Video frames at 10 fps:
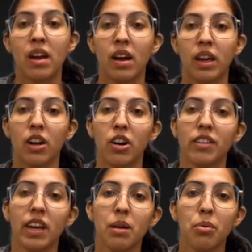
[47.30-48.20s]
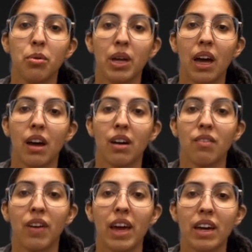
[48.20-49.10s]
In our table we have
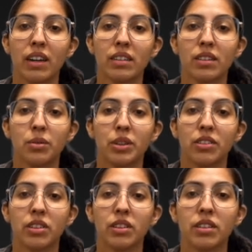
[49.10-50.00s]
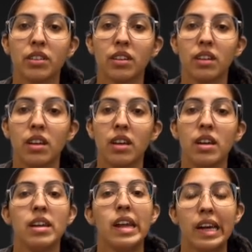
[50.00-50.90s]
x, which is
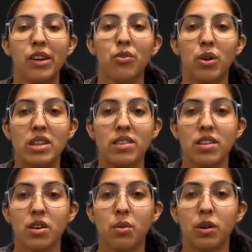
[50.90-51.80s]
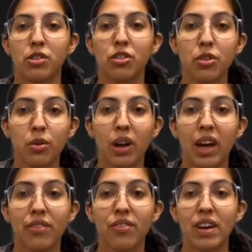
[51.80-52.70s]
-1, 0, 1, 2.
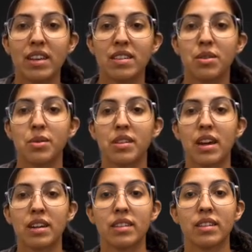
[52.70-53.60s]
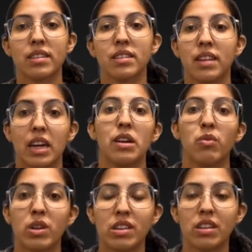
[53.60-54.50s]
F of x equals x is
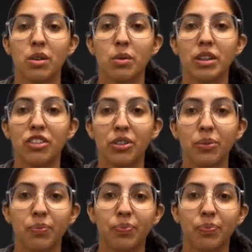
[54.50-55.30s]
-1, 0, 1, 2.